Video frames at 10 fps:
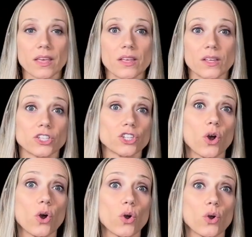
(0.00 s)

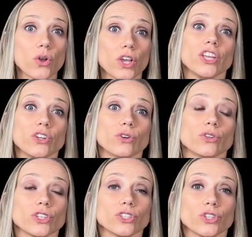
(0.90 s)
So, in
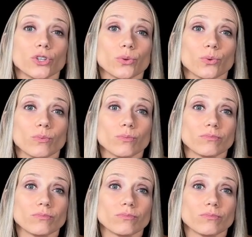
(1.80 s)
order to